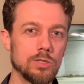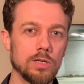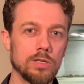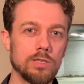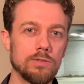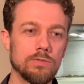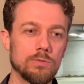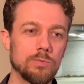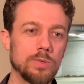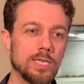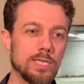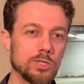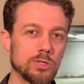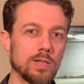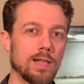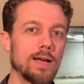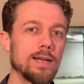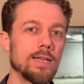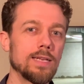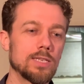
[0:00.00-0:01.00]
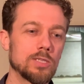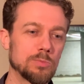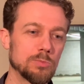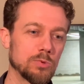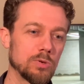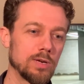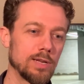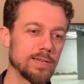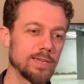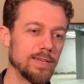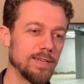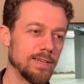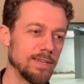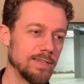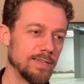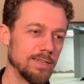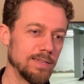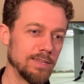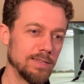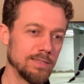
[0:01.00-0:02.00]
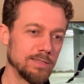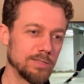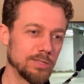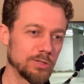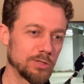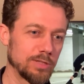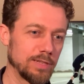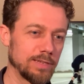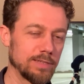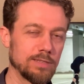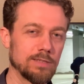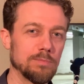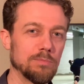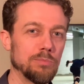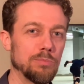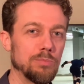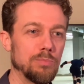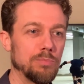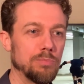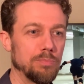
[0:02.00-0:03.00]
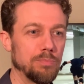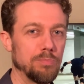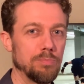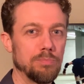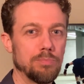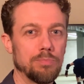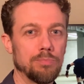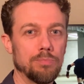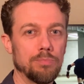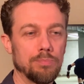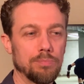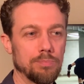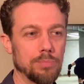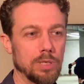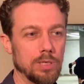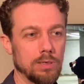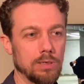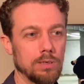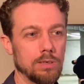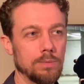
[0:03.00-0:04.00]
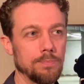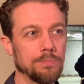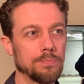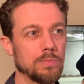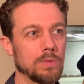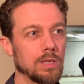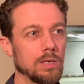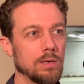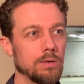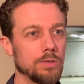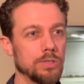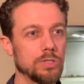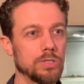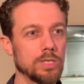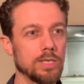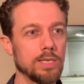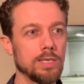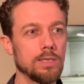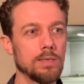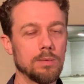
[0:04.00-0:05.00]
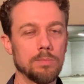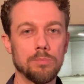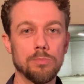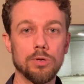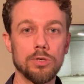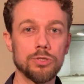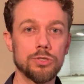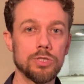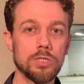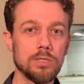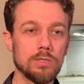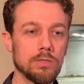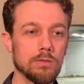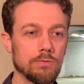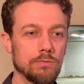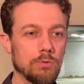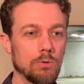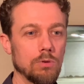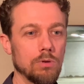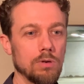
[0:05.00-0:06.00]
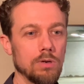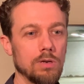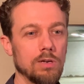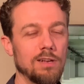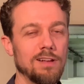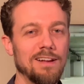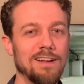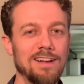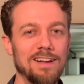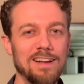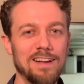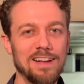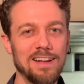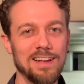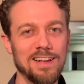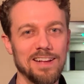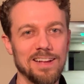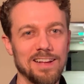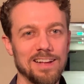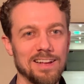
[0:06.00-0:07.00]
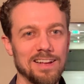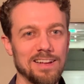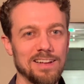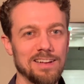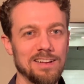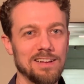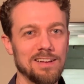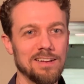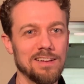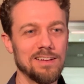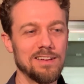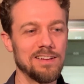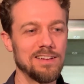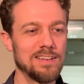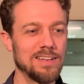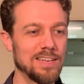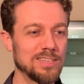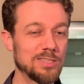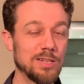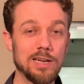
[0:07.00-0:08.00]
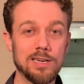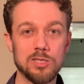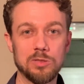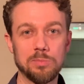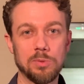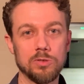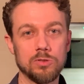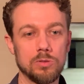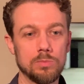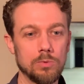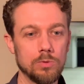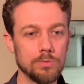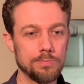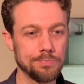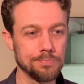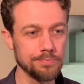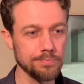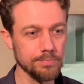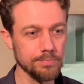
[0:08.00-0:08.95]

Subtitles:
not even really sliding. It's more like just like how do you say, brushing the floor as light as possible.